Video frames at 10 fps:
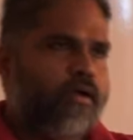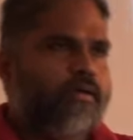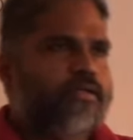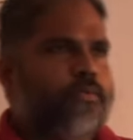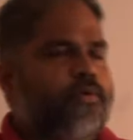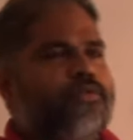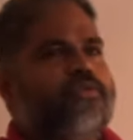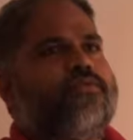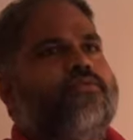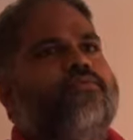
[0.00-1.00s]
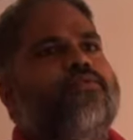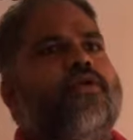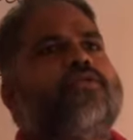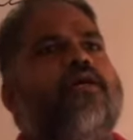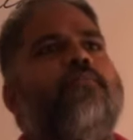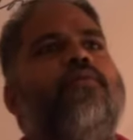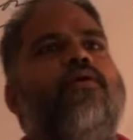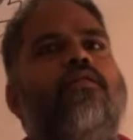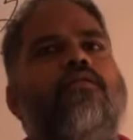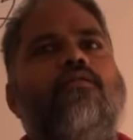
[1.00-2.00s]
Suppose for
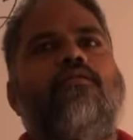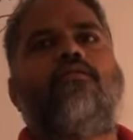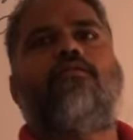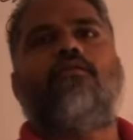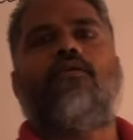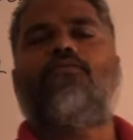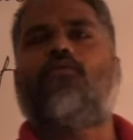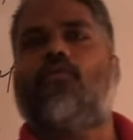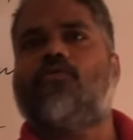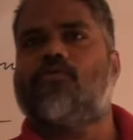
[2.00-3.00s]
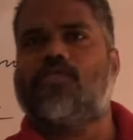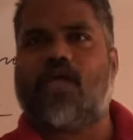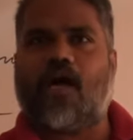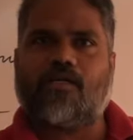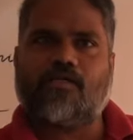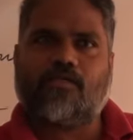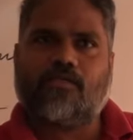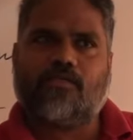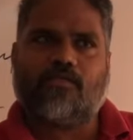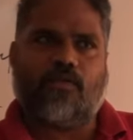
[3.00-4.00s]
example, if you want to charge
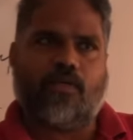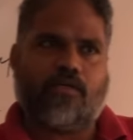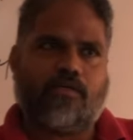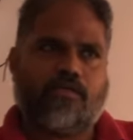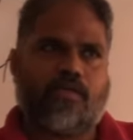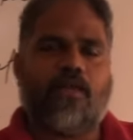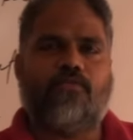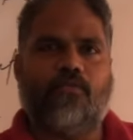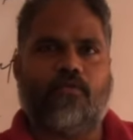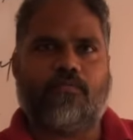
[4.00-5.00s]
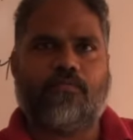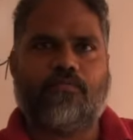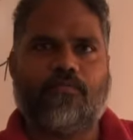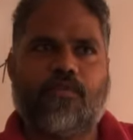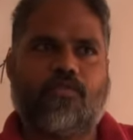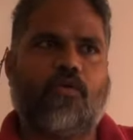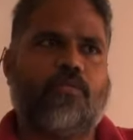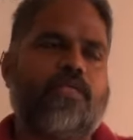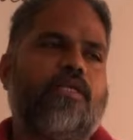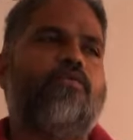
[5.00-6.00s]
your cell phone, so
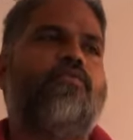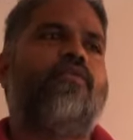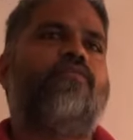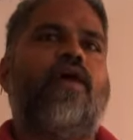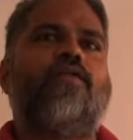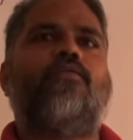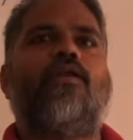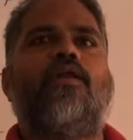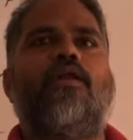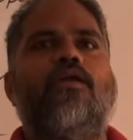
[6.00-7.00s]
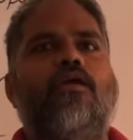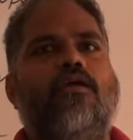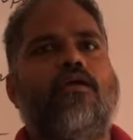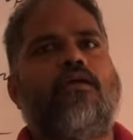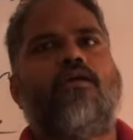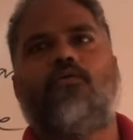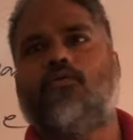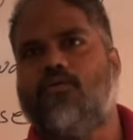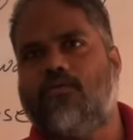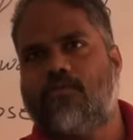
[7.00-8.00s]
obviously you will find utility
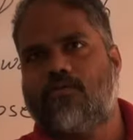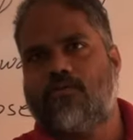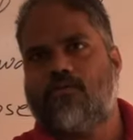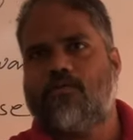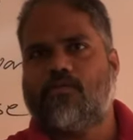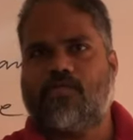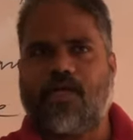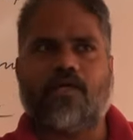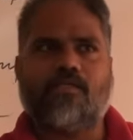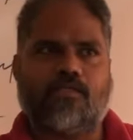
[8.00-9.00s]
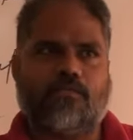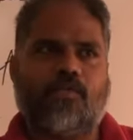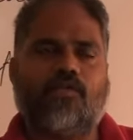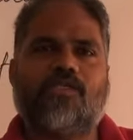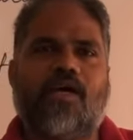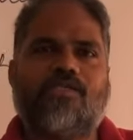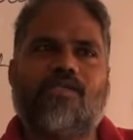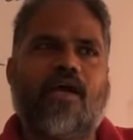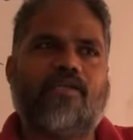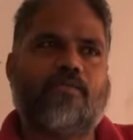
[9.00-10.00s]
into charger, because
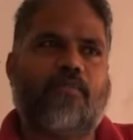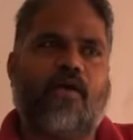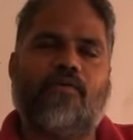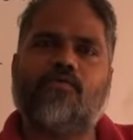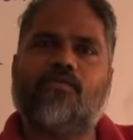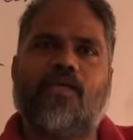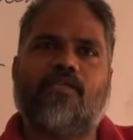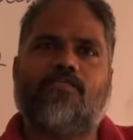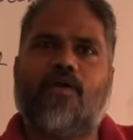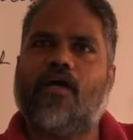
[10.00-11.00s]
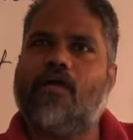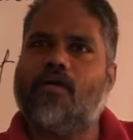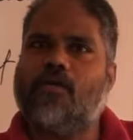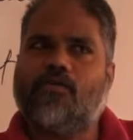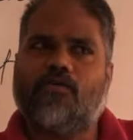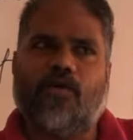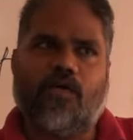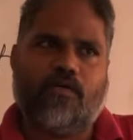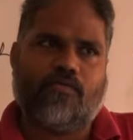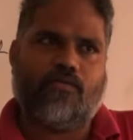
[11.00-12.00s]
charger has the power to satisfy
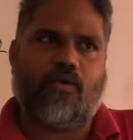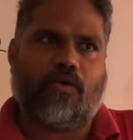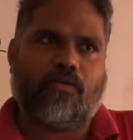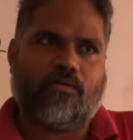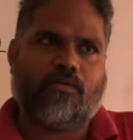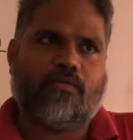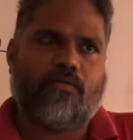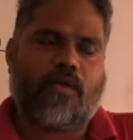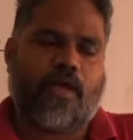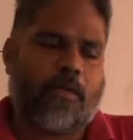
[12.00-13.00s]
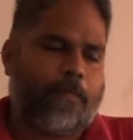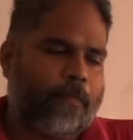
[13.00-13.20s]
your want. Okay.